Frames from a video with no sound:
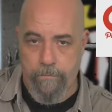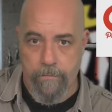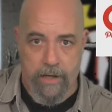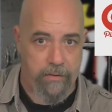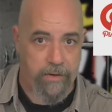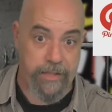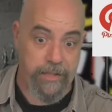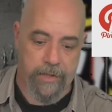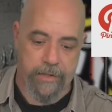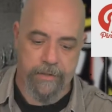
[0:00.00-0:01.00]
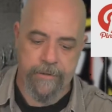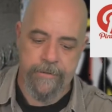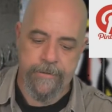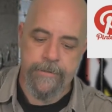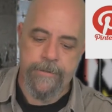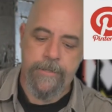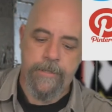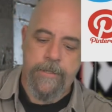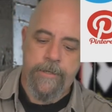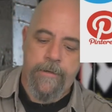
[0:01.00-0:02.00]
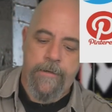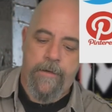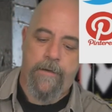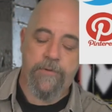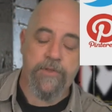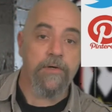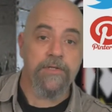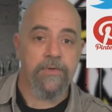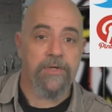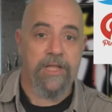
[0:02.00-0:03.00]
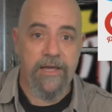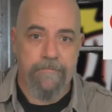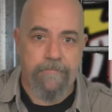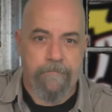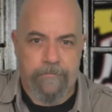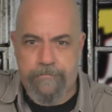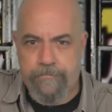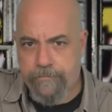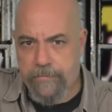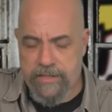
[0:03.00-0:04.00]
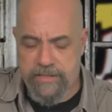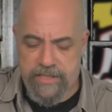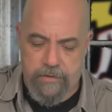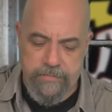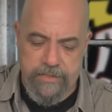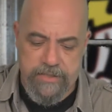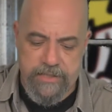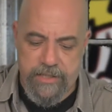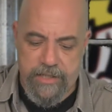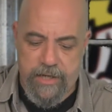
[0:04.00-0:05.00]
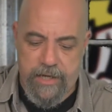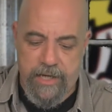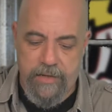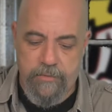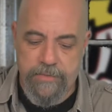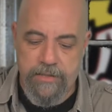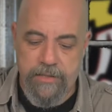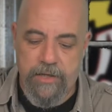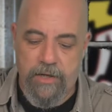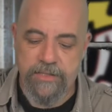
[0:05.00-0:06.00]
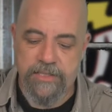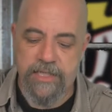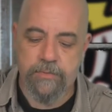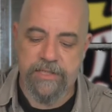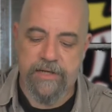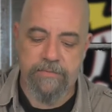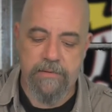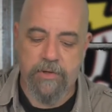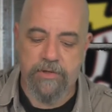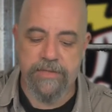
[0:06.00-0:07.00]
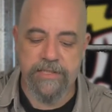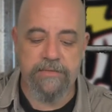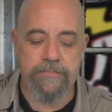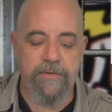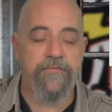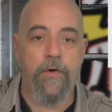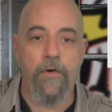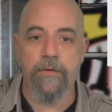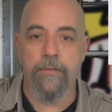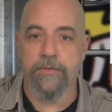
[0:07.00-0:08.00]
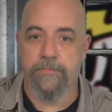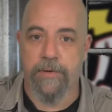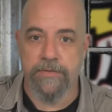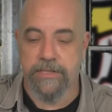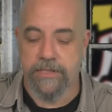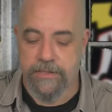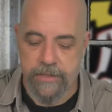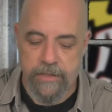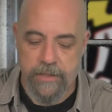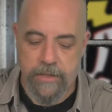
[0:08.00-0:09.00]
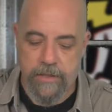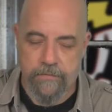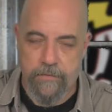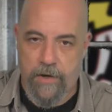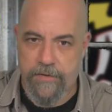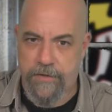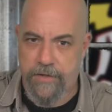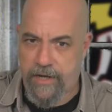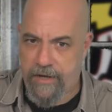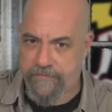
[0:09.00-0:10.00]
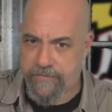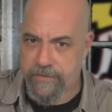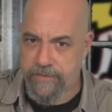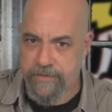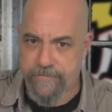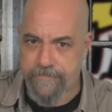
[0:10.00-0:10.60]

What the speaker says: out anyway. But they also claim, the tech companies, that it would mean that content would have to be moderated before it was posted rather than afterwards.